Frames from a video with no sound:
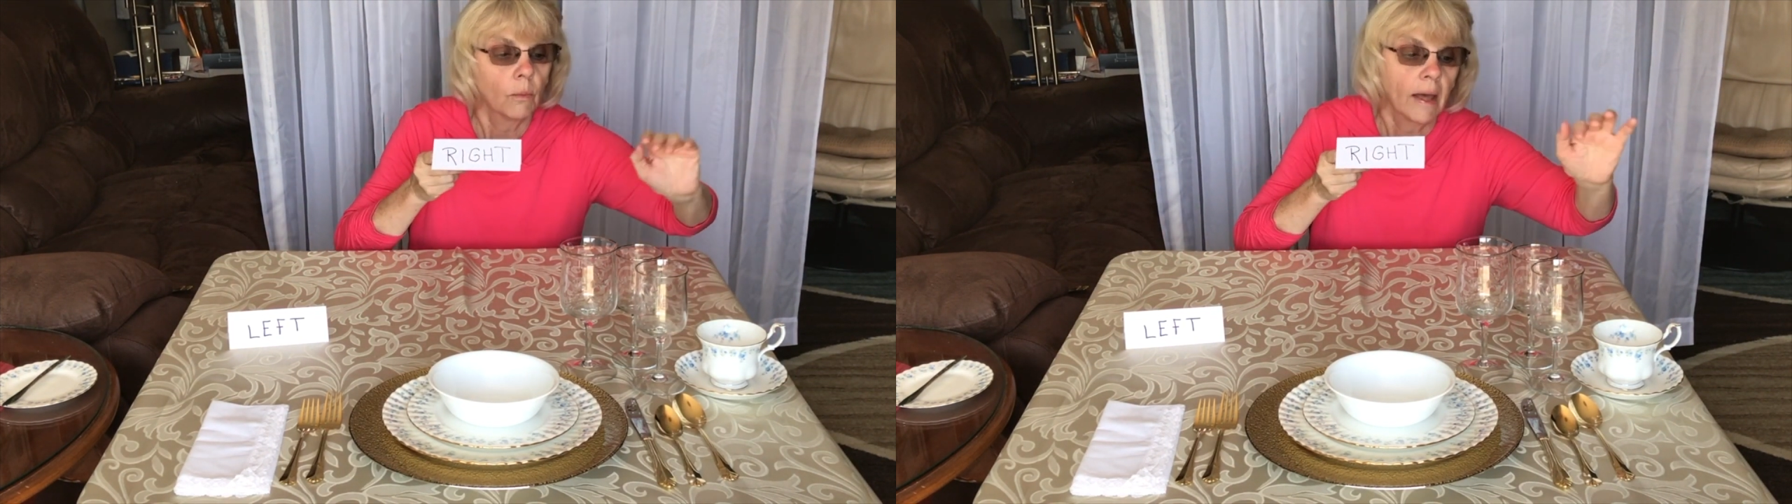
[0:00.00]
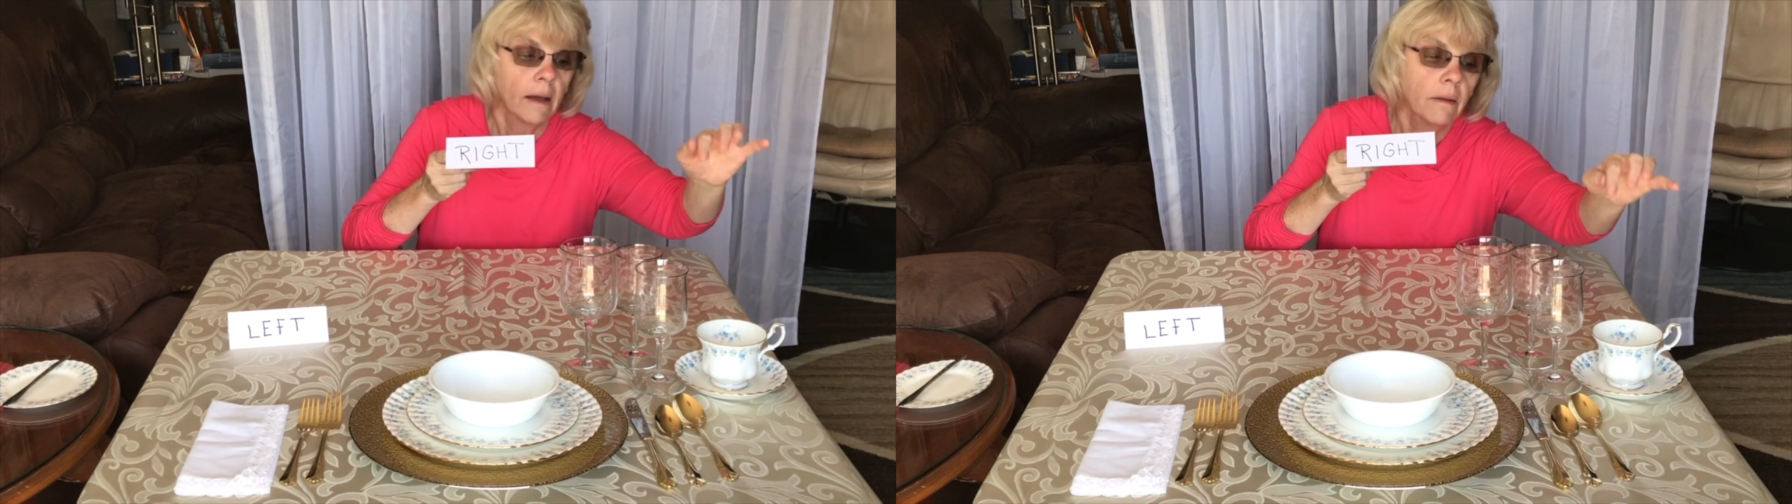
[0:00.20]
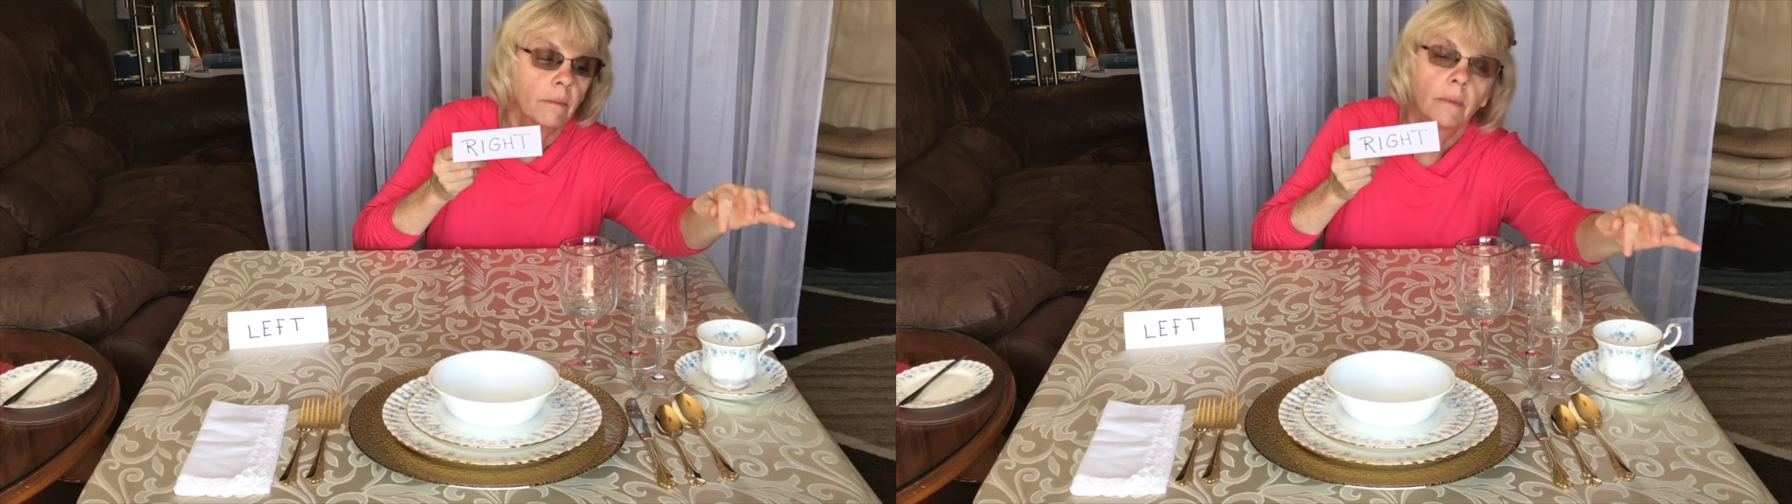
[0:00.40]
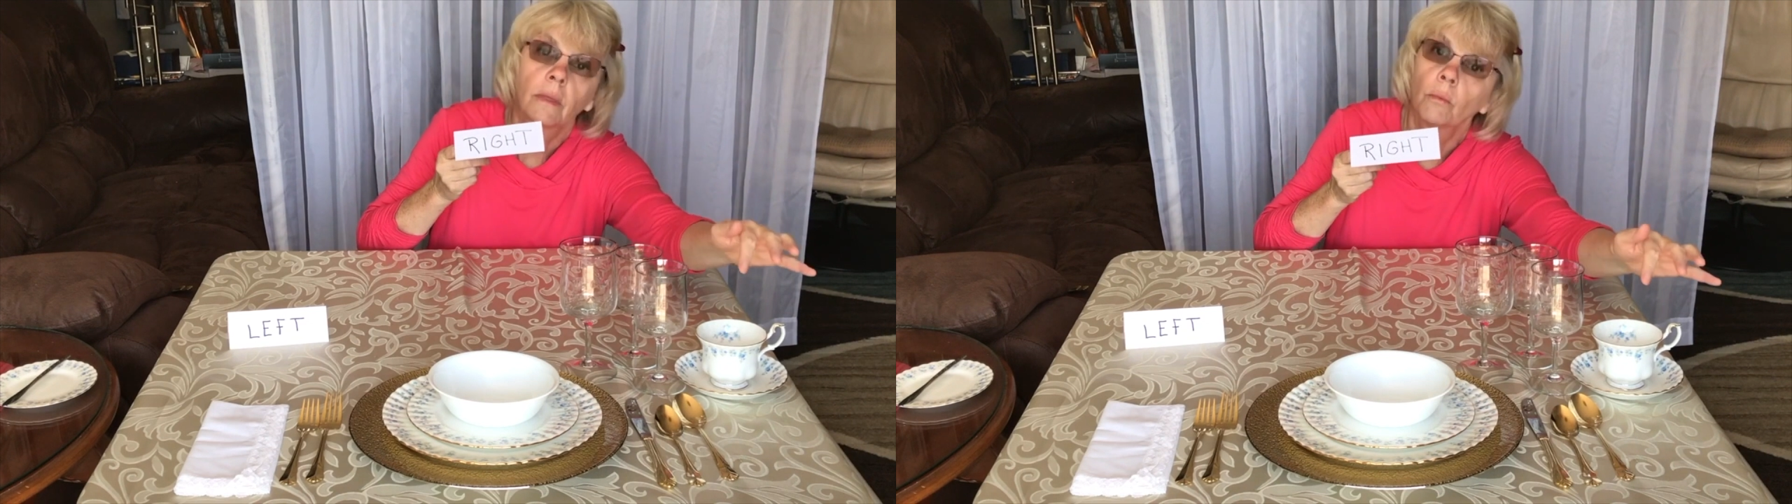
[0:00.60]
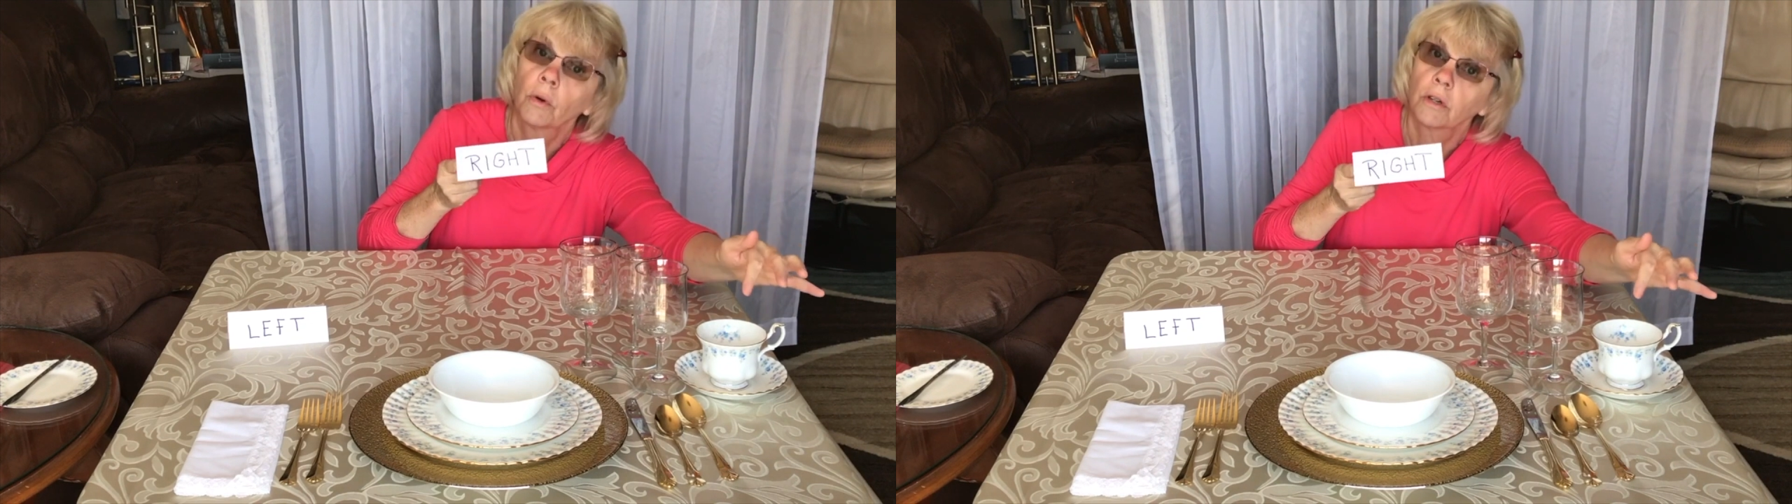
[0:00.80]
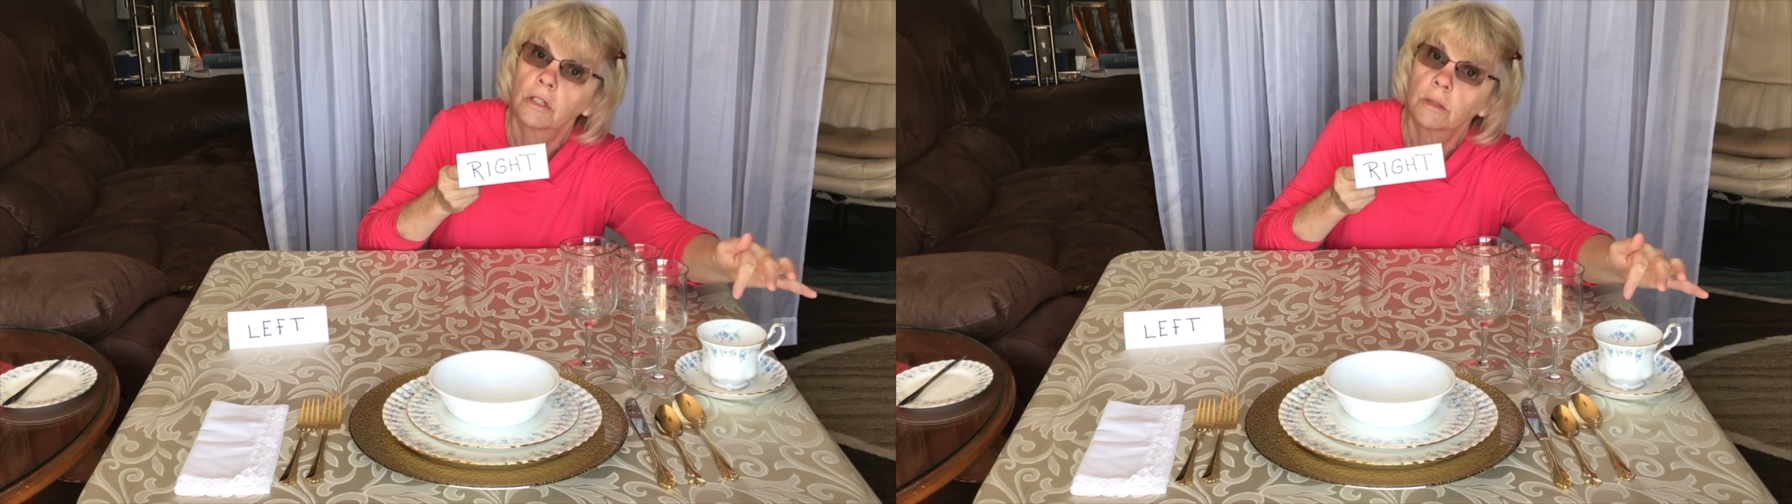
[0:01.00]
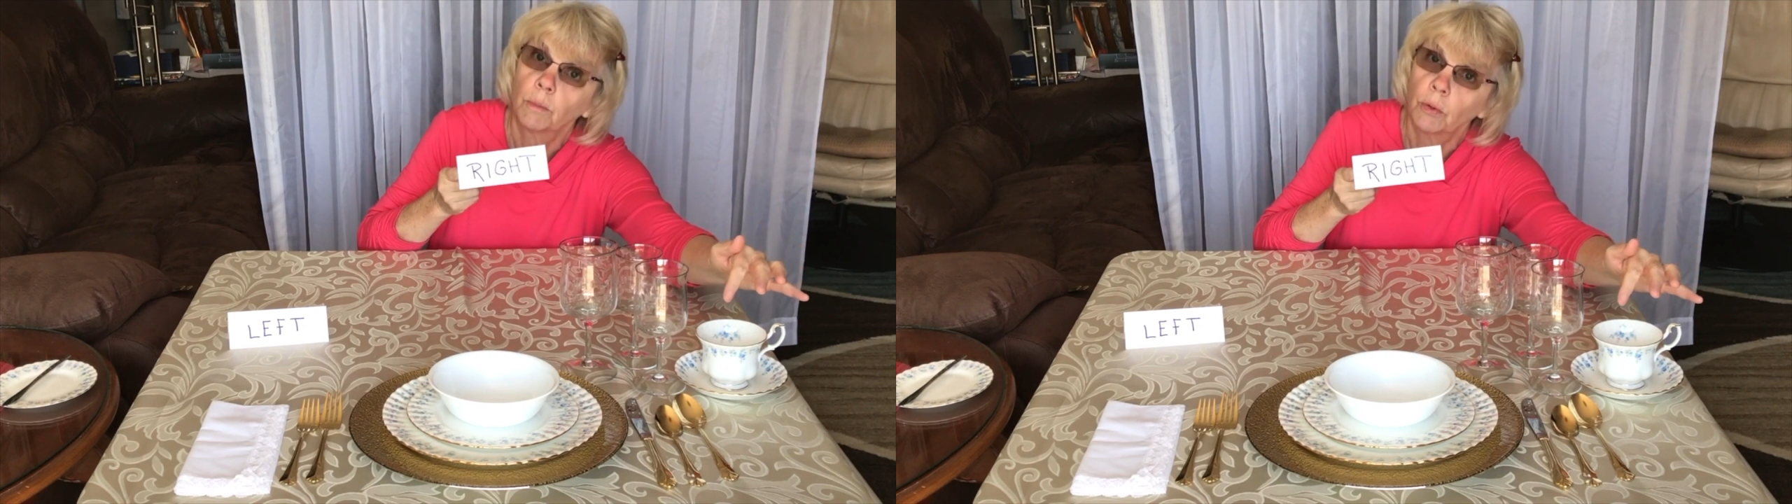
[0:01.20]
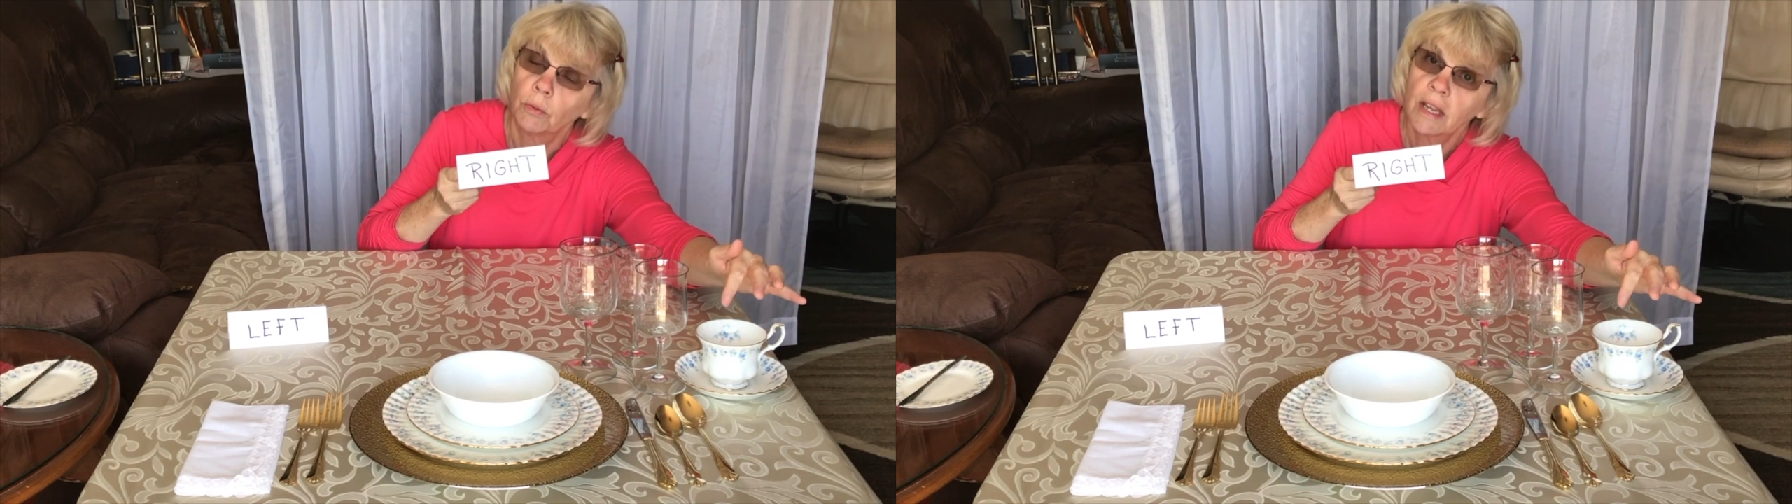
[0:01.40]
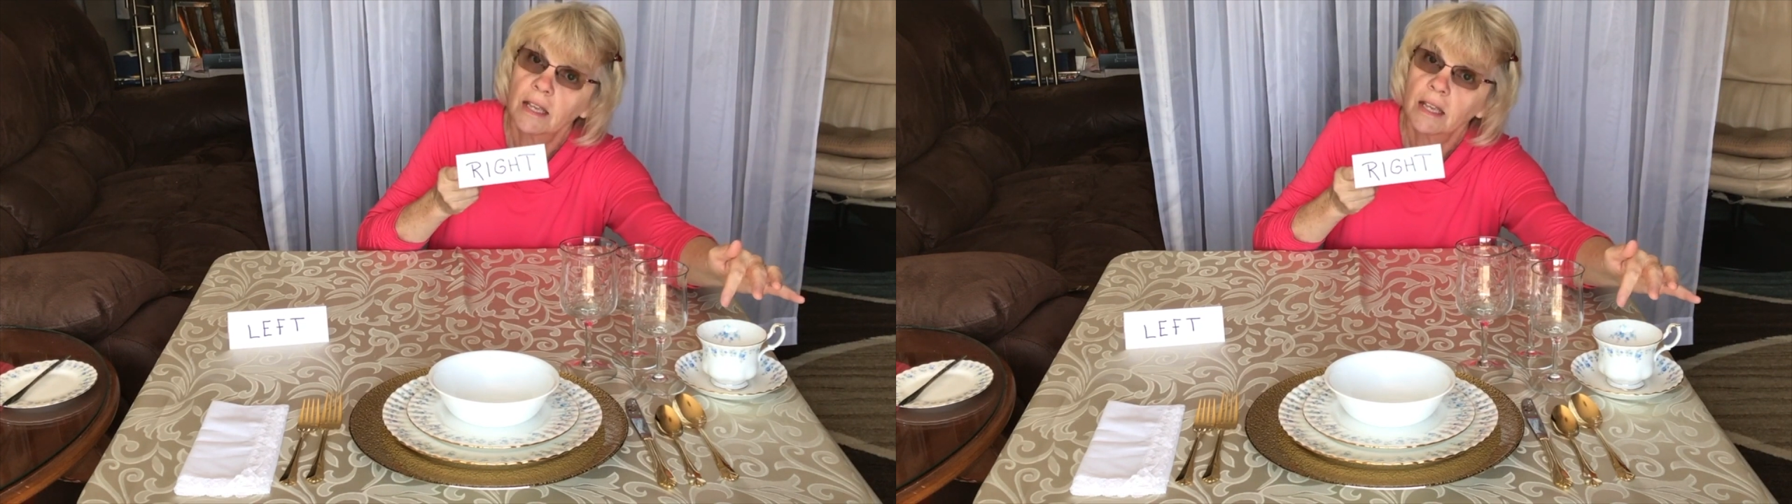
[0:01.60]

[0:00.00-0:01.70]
Well, the word spoon